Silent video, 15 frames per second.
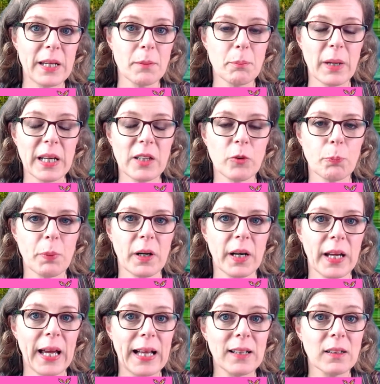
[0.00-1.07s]
made
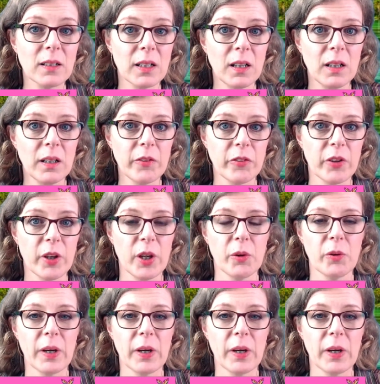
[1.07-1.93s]
by Elgato.